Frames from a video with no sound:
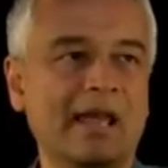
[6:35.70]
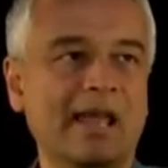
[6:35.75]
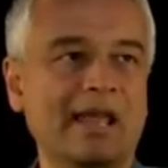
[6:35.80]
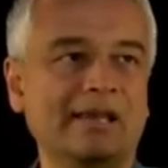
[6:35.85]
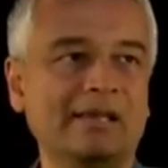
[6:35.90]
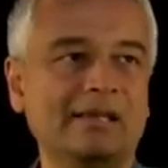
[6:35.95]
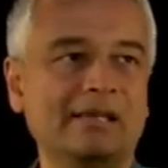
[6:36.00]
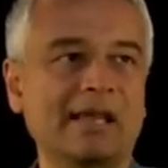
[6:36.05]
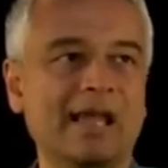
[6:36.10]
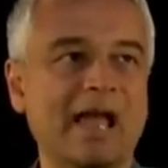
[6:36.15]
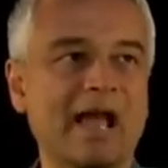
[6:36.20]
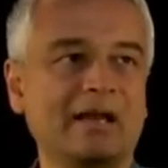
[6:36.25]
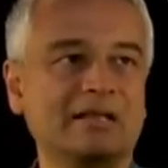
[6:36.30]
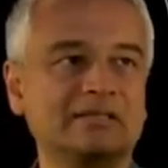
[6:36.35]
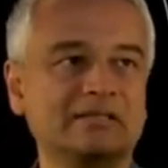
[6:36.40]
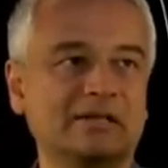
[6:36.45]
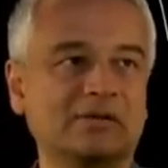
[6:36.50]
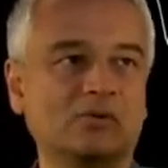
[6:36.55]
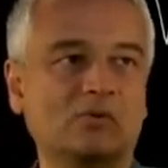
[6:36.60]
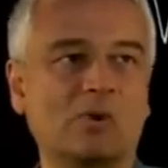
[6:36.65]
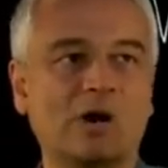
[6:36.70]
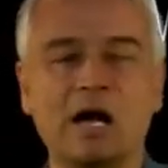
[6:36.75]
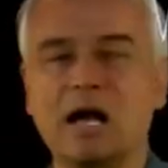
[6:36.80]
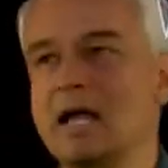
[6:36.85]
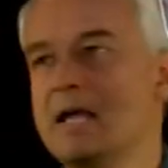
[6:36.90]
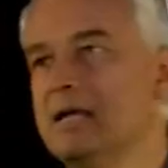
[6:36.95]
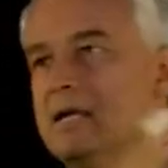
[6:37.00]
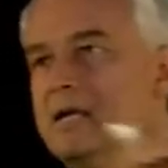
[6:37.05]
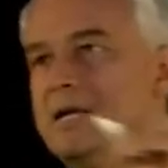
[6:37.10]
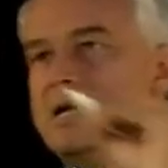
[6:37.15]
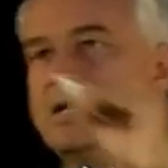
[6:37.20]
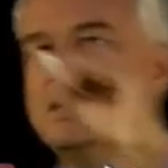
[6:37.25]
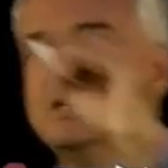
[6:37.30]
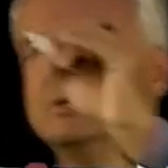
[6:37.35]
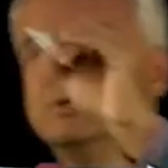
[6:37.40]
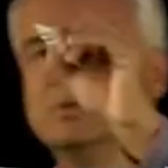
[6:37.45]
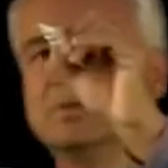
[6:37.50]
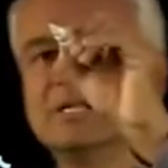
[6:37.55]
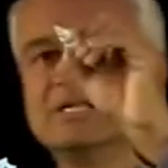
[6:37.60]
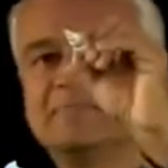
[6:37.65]
any x and y.
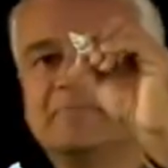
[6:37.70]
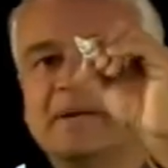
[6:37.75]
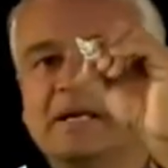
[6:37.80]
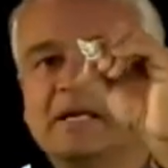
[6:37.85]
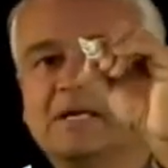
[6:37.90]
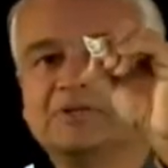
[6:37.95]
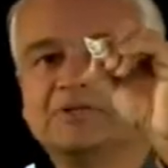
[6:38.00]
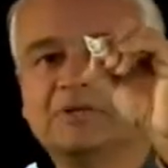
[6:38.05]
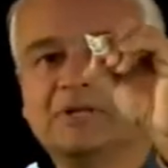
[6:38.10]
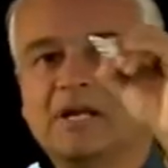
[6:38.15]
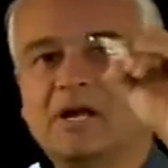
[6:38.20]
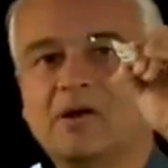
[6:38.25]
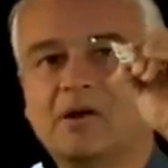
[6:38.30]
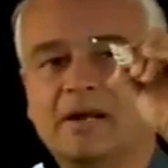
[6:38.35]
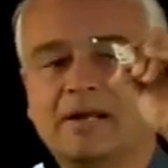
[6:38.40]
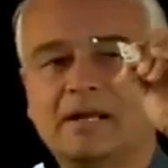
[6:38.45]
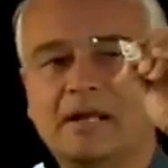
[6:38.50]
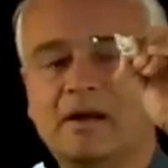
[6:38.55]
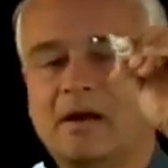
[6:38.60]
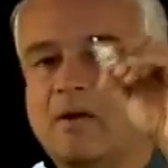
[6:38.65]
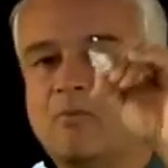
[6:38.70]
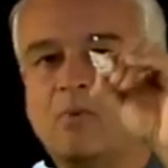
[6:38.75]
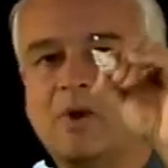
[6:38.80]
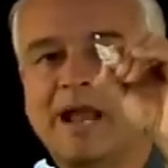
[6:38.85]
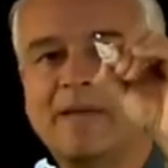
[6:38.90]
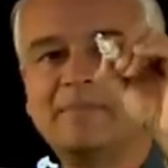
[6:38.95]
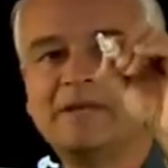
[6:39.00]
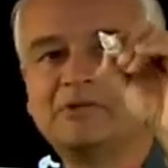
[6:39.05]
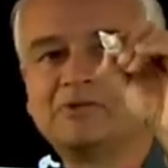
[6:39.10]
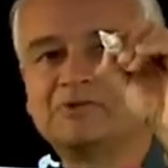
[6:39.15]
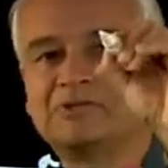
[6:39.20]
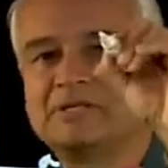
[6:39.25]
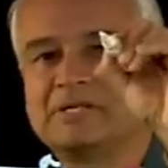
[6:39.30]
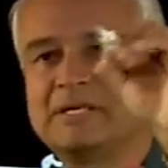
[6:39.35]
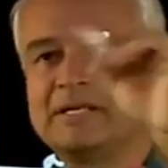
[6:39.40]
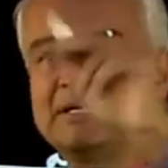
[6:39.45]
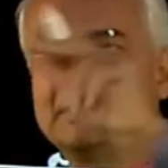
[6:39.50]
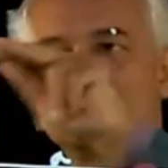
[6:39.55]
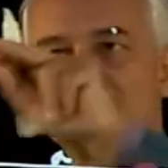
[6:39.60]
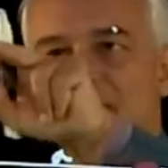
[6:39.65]
So let's pick a generic. What I'm
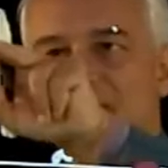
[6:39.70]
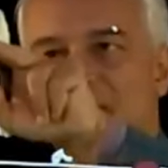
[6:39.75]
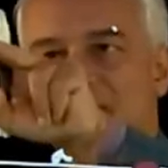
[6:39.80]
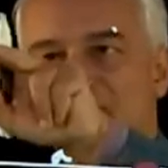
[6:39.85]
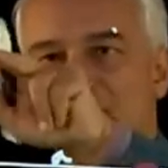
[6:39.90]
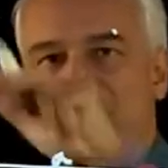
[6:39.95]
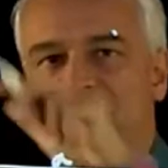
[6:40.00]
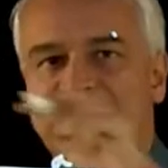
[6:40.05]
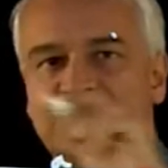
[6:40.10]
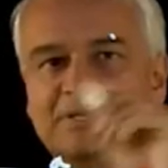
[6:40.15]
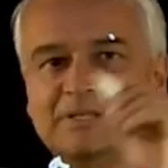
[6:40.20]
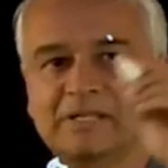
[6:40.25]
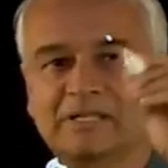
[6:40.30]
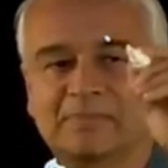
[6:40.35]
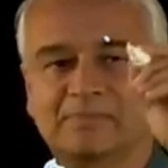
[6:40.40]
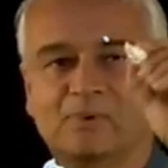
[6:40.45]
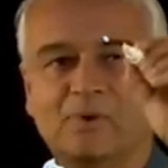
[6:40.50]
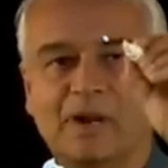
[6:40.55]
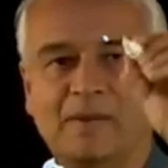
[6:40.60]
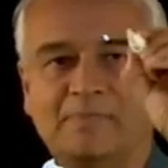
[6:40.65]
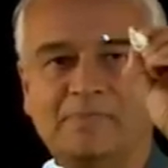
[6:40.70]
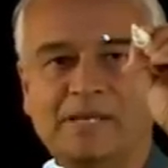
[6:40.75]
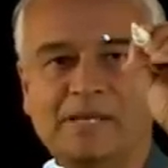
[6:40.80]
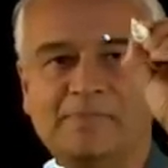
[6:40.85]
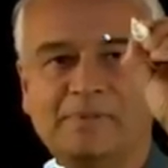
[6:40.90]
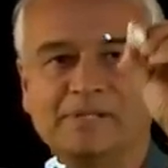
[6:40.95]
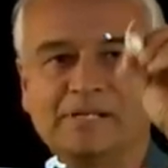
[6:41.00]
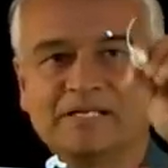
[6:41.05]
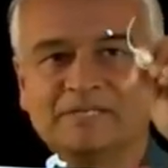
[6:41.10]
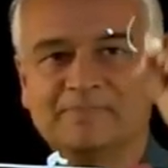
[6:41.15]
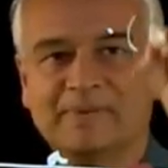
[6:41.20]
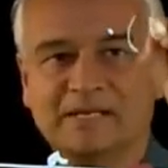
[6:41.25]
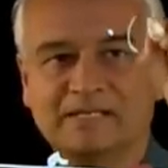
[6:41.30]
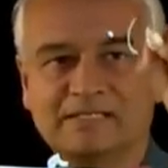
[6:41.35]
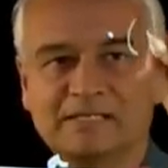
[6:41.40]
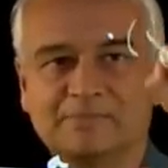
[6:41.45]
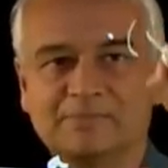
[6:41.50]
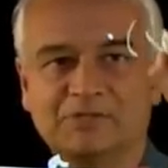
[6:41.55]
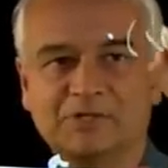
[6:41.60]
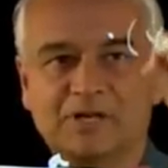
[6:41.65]
interested in is the electric field at the point P, but let's
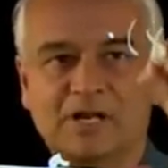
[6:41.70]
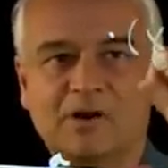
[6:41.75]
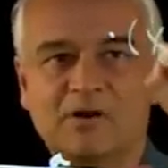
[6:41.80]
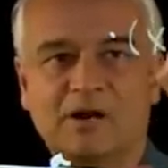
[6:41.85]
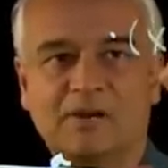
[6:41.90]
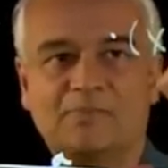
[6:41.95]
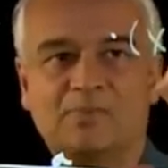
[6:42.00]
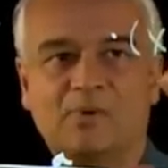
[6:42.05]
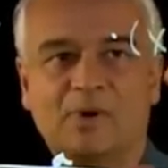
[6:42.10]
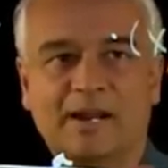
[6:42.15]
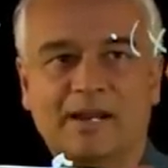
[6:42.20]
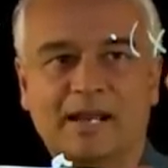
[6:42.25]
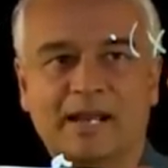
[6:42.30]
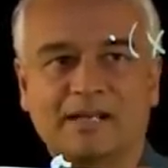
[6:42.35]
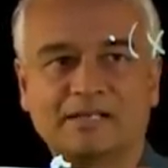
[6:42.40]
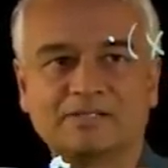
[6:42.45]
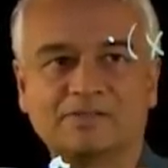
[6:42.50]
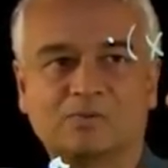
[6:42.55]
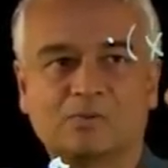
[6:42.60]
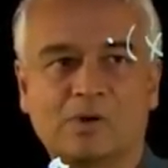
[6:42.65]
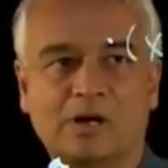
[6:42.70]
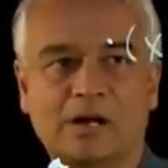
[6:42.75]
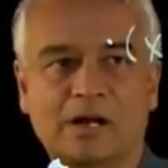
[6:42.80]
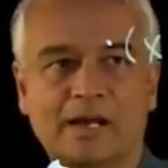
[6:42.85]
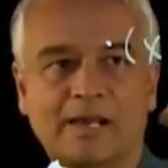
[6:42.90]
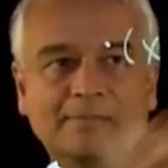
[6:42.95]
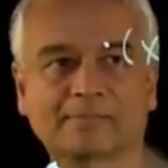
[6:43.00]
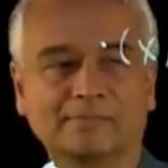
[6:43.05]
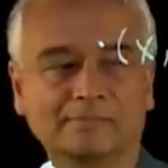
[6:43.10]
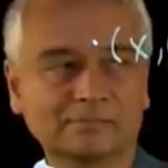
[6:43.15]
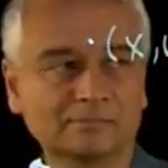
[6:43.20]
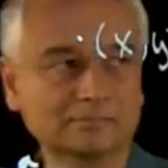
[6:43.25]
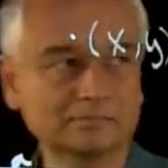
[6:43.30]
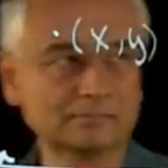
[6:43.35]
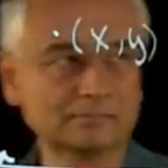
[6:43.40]
pick some generic point x and y